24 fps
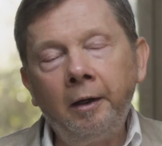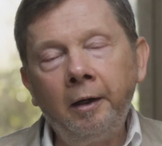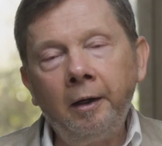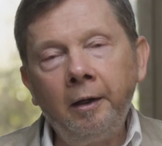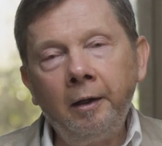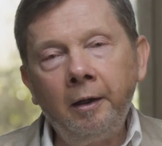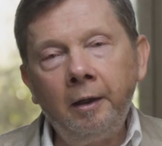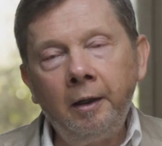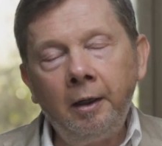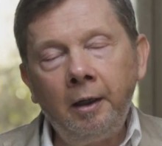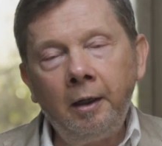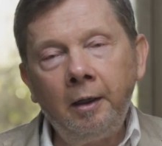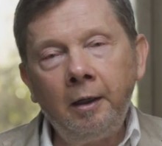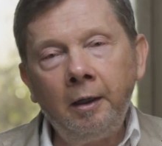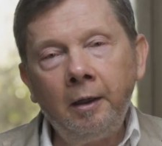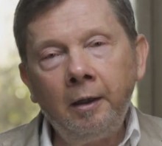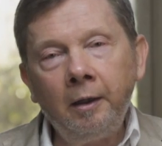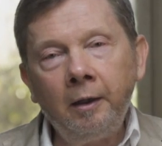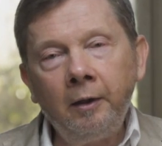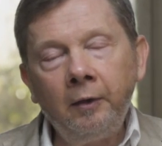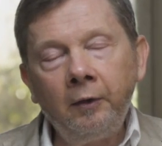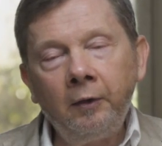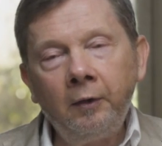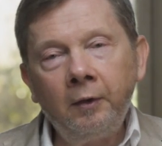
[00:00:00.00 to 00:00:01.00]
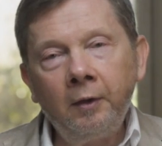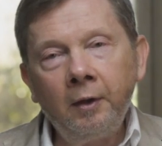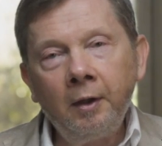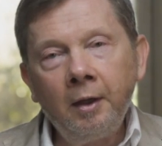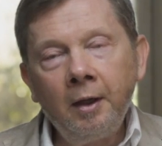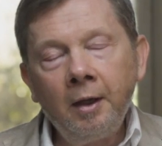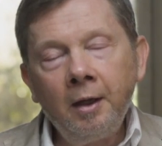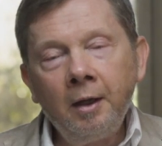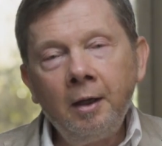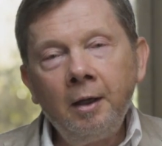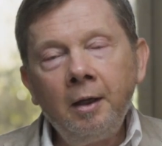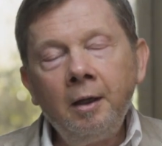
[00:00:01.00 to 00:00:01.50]
and neediness,
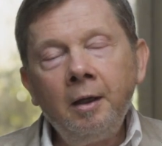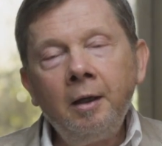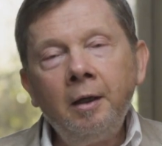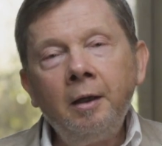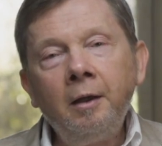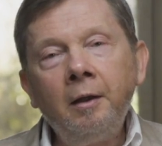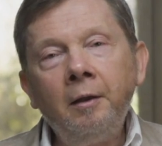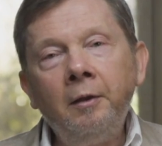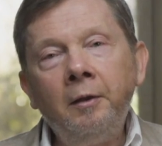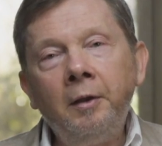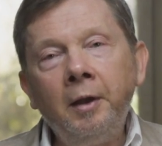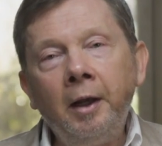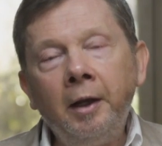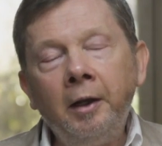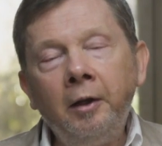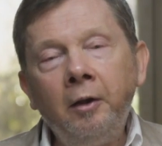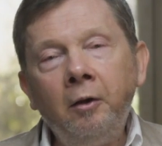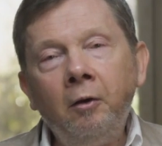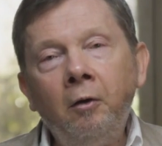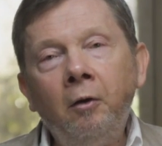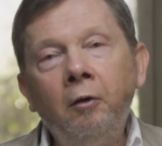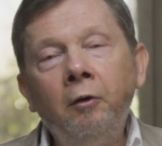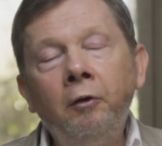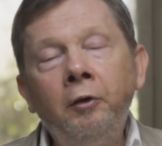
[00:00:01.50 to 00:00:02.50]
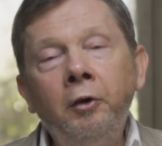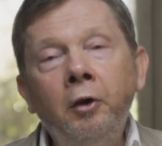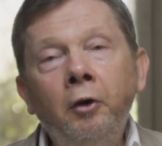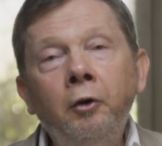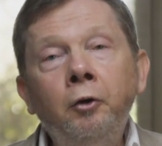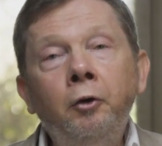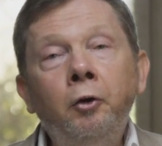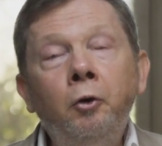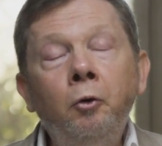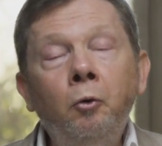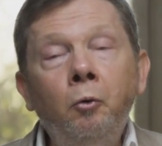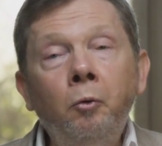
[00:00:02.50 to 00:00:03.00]
then your, your
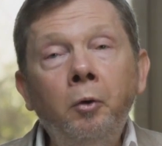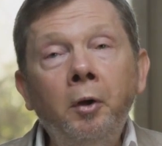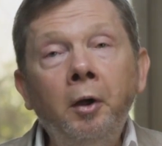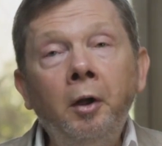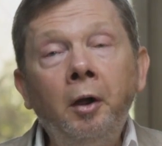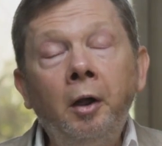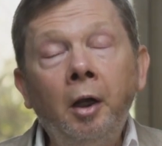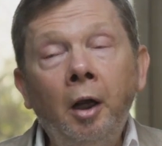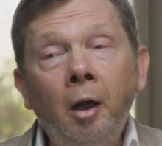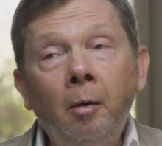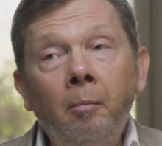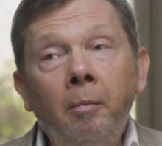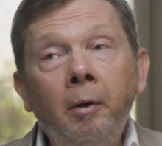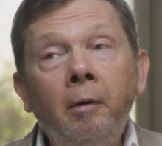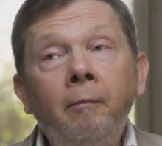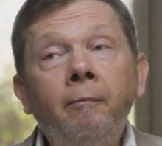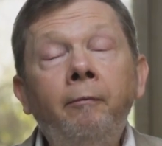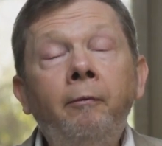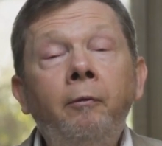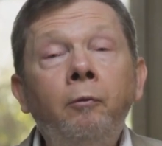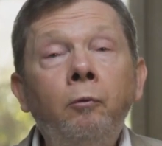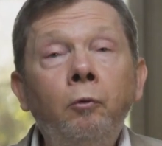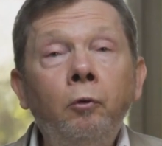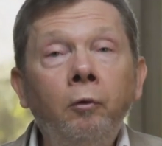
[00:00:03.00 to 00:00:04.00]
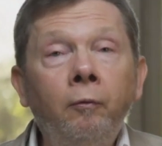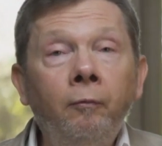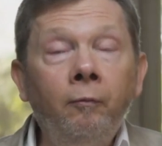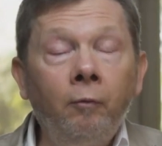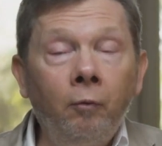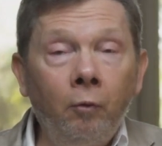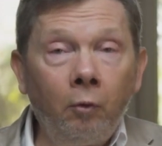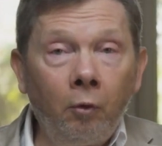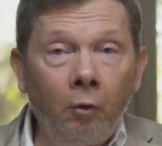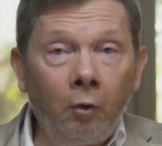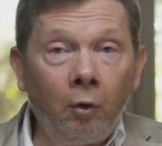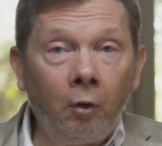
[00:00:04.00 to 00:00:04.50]
doing can be
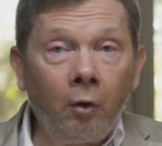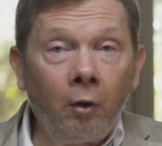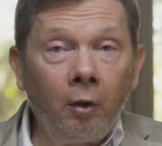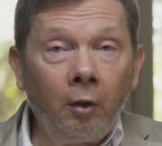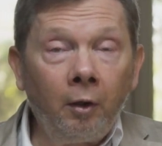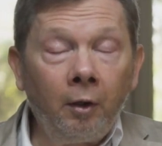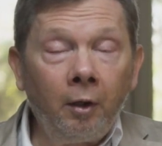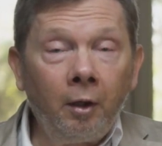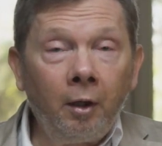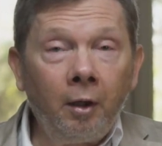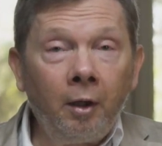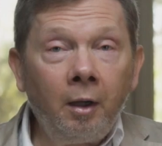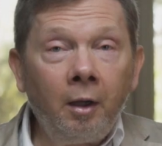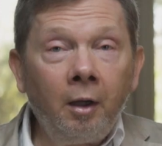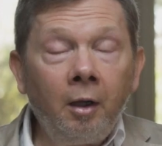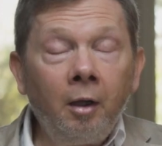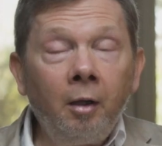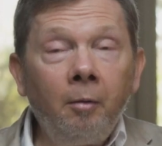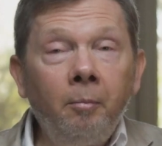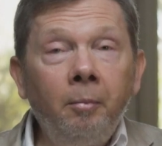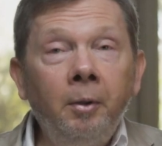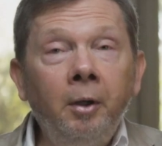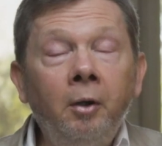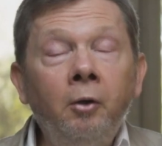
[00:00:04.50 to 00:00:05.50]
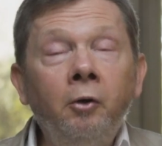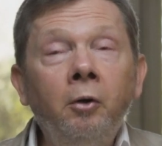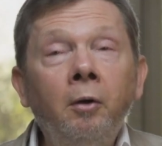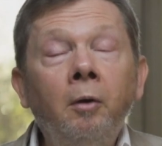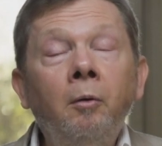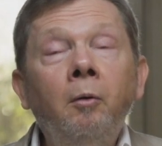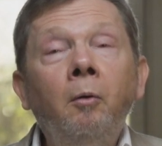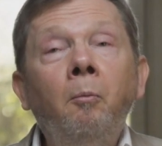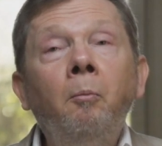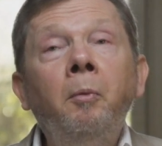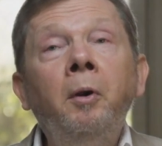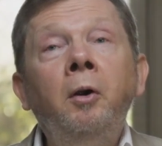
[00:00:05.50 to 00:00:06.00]
fruitful. because
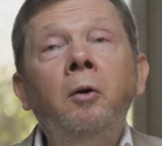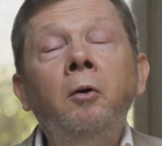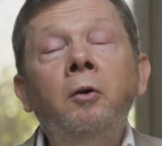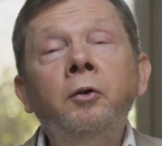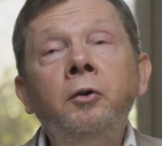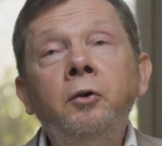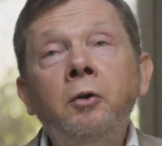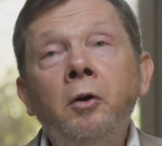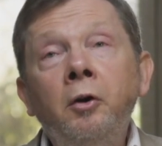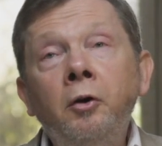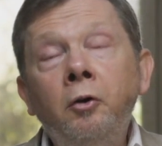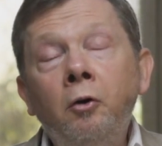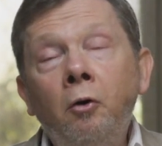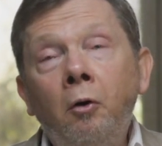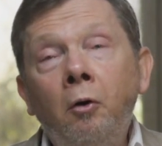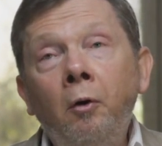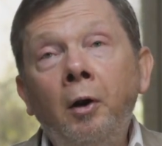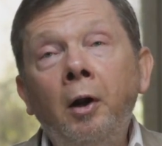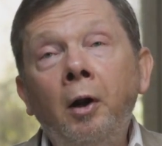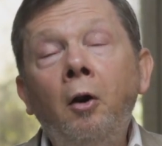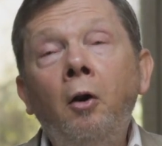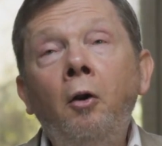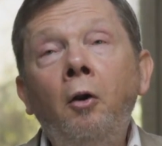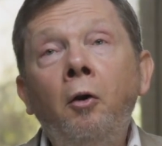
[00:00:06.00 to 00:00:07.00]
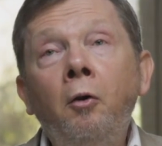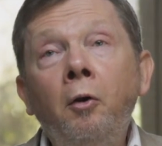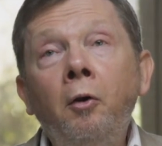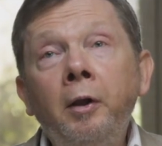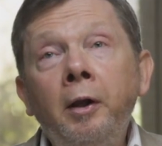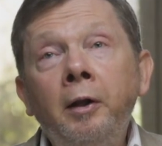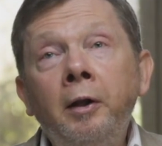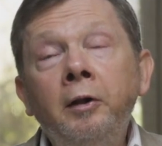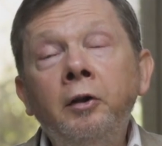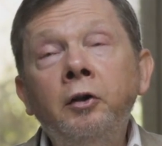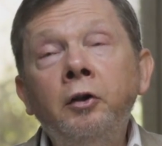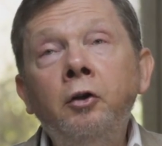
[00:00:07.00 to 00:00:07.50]
because you're no,
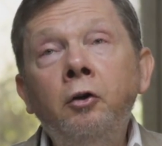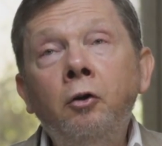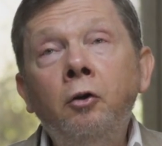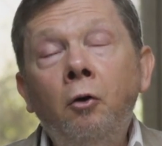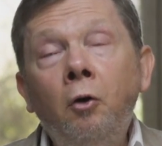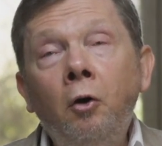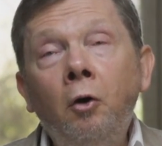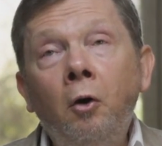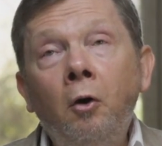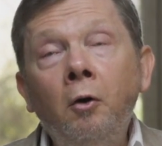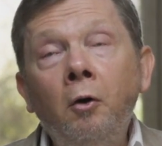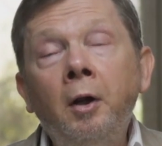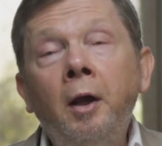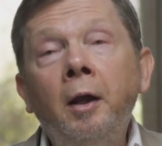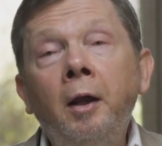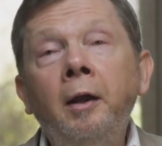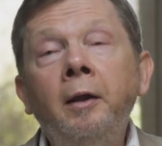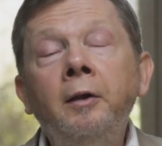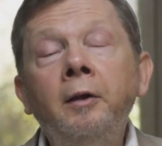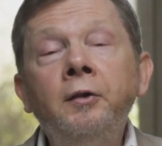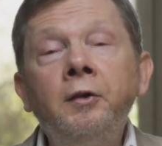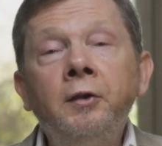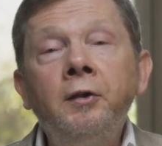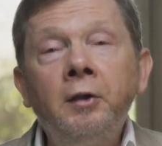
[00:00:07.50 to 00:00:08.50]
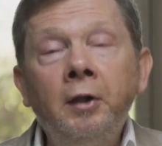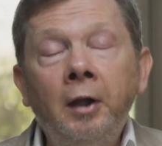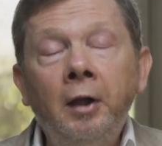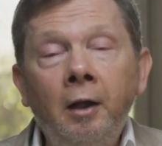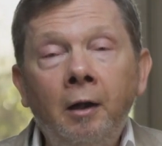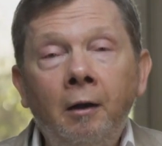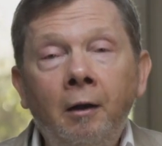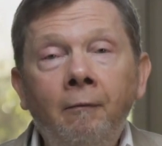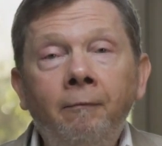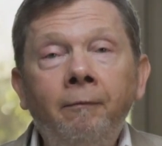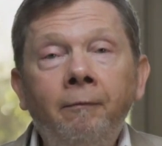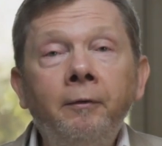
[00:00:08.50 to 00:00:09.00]
it is no longer a
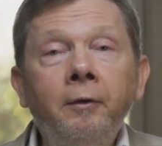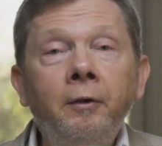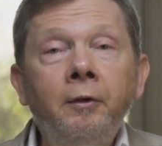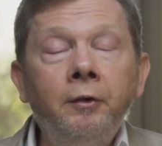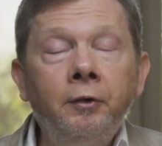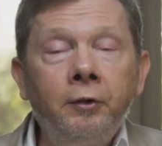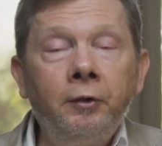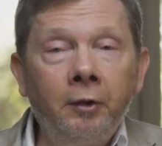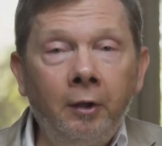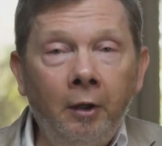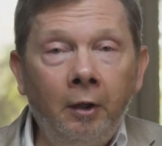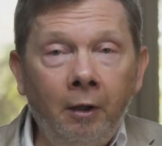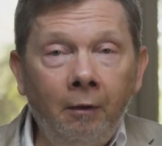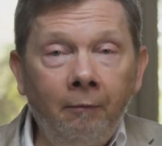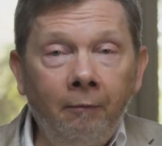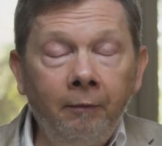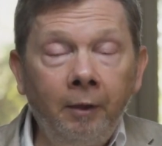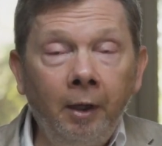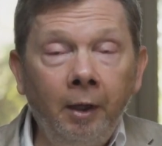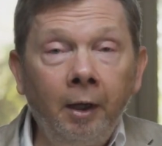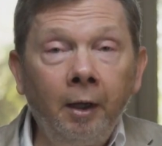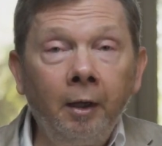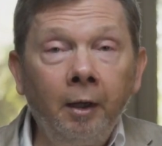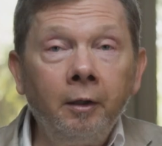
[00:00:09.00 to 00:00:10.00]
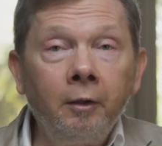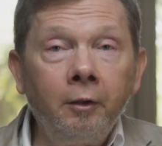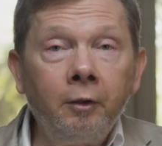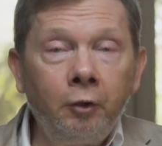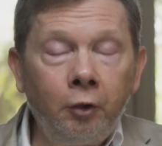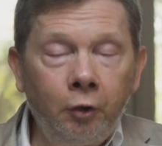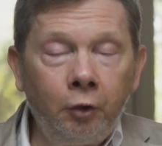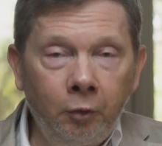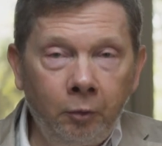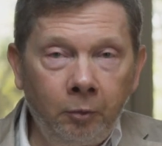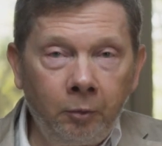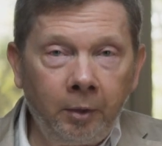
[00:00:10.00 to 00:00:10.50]
self-serving
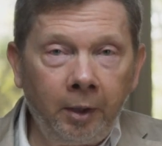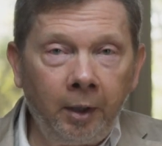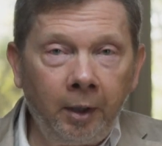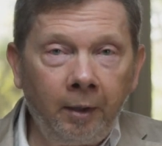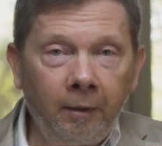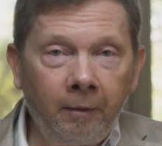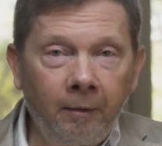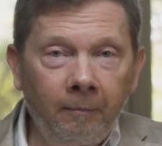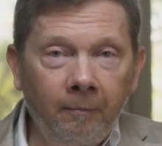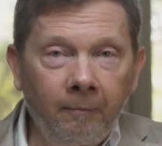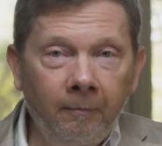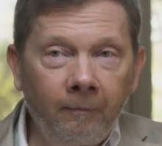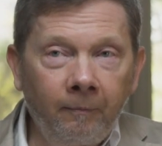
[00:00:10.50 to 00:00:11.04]
doing.